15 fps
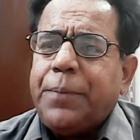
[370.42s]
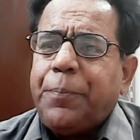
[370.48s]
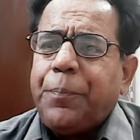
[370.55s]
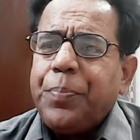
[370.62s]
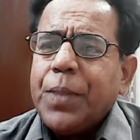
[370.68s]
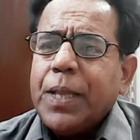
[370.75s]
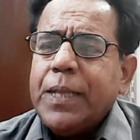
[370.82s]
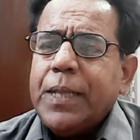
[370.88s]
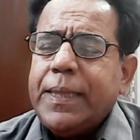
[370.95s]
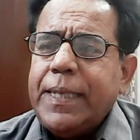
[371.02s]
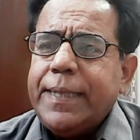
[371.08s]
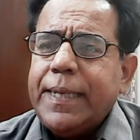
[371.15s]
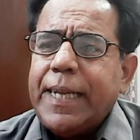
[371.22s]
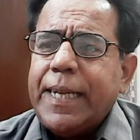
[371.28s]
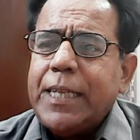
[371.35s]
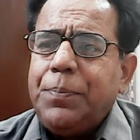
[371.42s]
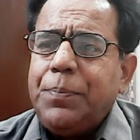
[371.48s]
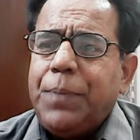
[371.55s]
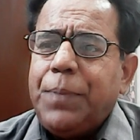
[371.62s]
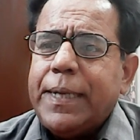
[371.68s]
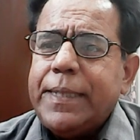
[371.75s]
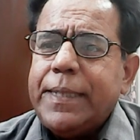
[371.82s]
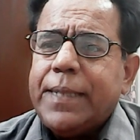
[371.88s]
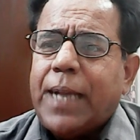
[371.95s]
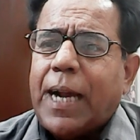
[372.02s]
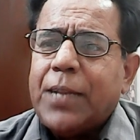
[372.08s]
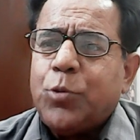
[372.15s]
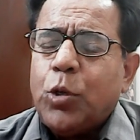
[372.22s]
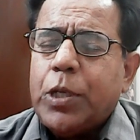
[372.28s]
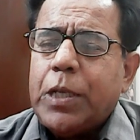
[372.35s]
this arrangement is
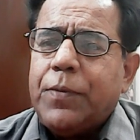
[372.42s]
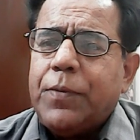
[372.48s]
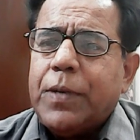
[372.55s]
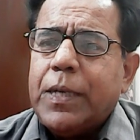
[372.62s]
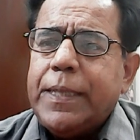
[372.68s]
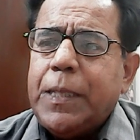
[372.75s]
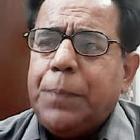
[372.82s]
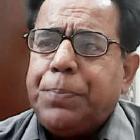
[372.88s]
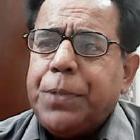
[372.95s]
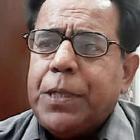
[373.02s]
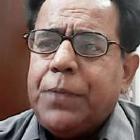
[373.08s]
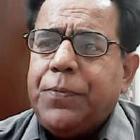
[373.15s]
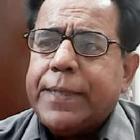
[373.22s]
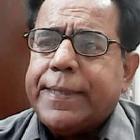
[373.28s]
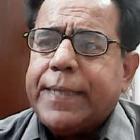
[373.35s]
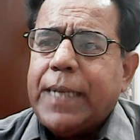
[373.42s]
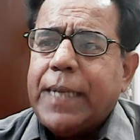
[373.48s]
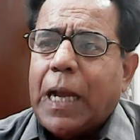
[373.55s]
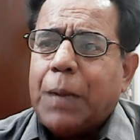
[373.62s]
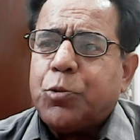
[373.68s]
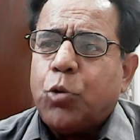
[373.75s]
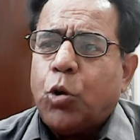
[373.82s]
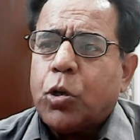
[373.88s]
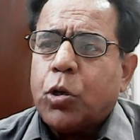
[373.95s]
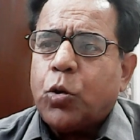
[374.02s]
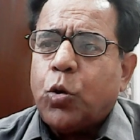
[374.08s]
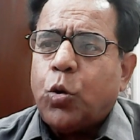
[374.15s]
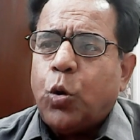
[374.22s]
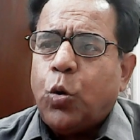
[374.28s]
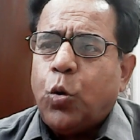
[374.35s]
also given in the previous snapshot.
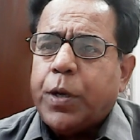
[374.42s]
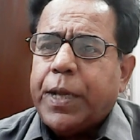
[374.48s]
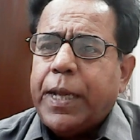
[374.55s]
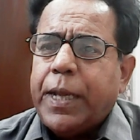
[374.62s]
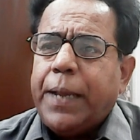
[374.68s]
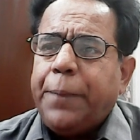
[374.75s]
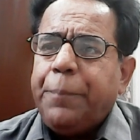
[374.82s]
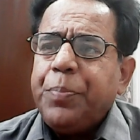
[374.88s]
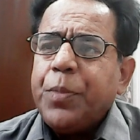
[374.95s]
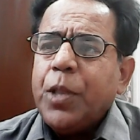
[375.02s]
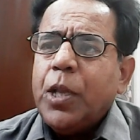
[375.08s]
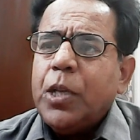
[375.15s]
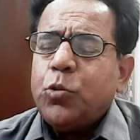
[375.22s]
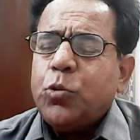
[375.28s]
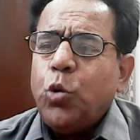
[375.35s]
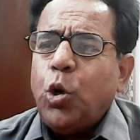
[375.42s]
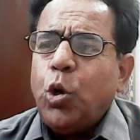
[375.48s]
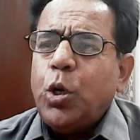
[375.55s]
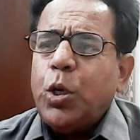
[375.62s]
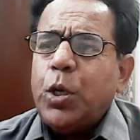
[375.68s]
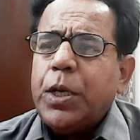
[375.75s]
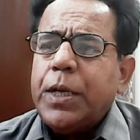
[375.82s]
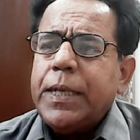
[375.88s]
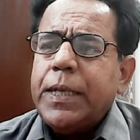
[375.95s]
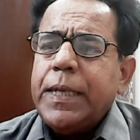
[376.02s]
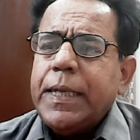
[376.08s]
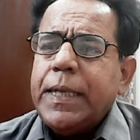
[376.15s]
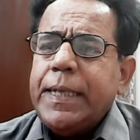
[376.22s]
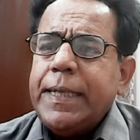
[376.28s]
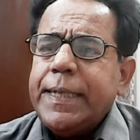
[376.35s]
Okay, so
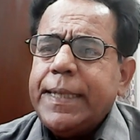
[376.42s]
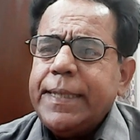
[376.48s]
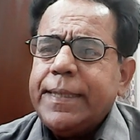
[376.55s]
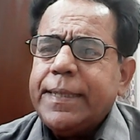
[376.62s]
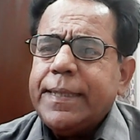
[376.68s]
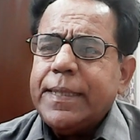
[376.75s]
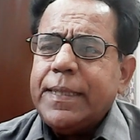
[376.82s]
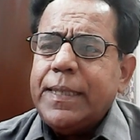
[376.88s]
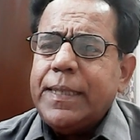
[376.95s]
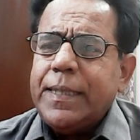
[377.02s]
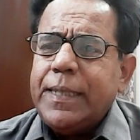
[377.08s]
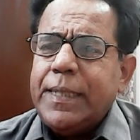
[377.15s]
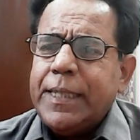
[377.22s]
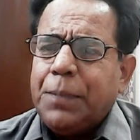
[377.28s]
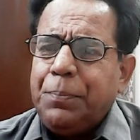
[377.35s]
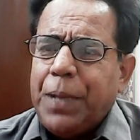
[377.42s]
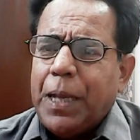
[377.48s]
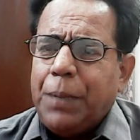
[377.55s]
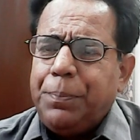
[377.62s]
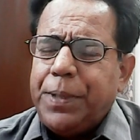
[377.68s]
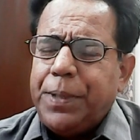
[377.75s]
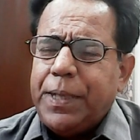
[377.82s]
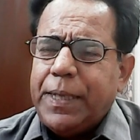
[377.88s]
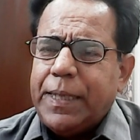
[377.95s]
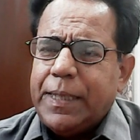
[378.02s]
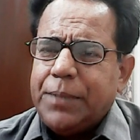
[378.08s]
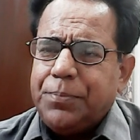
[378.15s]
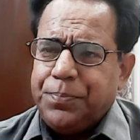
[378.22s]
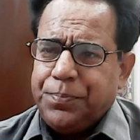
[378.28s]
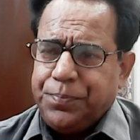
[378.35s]
it may be
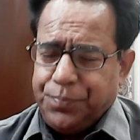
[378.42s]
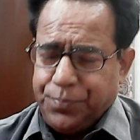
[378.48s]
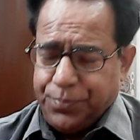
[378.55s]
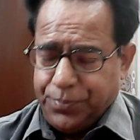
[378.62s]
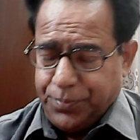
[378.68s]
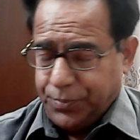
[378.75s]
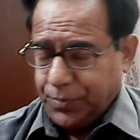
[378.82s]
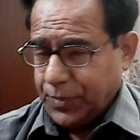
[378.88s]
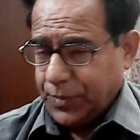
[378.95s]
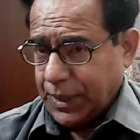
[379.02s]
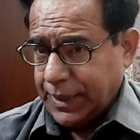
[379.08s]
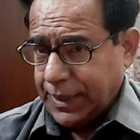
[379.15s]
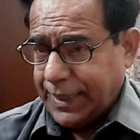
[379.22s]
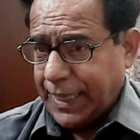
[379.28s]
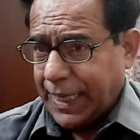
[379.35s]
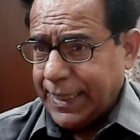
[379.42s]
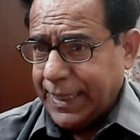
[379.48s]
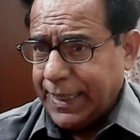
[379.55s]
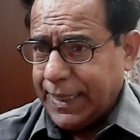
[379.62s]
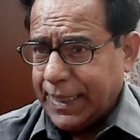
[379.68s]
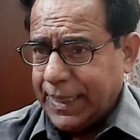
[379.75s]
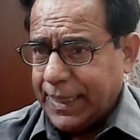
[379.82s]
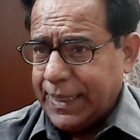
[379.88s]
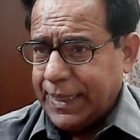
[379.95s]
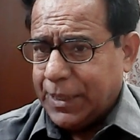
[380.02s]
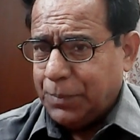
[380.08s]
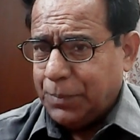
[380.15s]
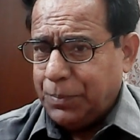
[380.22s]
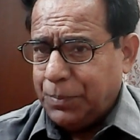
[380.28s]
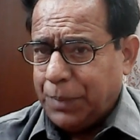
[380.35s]
said, it
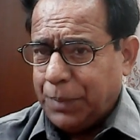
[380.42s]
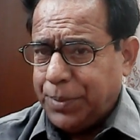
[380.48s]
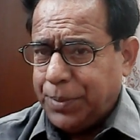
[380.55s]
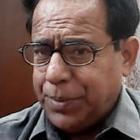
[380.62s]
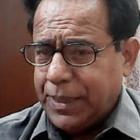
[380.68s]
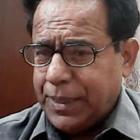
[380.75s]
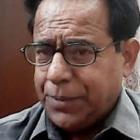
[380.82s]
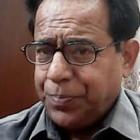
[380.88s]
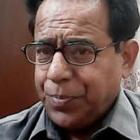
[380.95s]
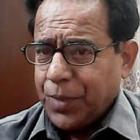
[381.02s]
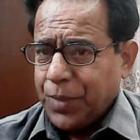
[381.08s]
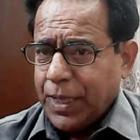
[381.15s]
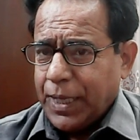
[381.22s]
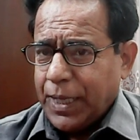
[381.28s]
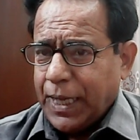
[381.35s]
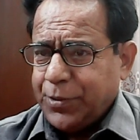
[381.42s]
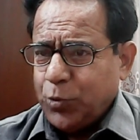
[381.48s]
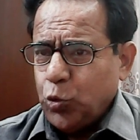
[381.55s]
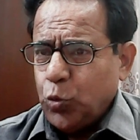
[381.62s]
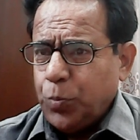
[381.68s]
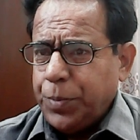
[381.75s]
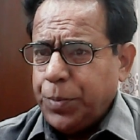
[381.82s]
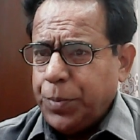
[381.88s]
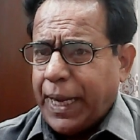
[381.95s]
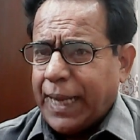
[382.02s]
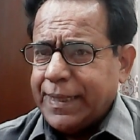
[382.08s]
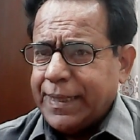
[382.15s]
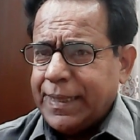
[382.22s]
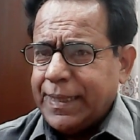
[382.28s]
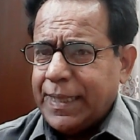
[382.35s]
may be assumed as
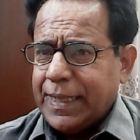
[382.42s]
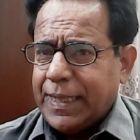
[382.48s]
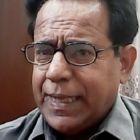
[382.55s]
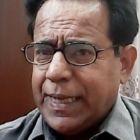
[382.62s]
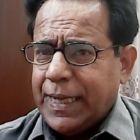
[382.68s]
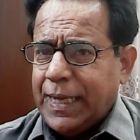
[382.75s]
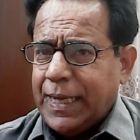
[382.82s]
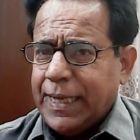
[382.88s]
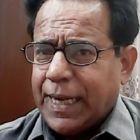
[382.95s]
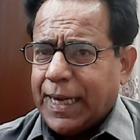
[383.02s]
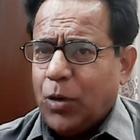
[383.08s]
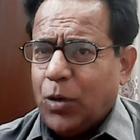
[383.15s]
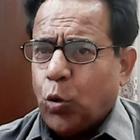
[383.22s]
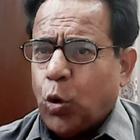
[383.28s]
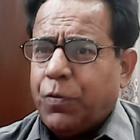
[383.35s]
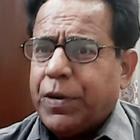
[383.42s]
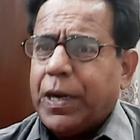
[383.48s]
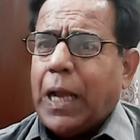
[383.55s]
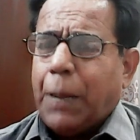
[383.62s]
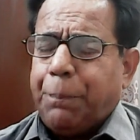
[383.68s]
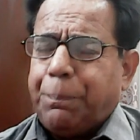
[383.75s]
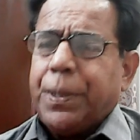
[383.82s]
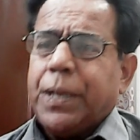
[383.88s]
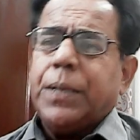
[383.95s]
a little overlapping,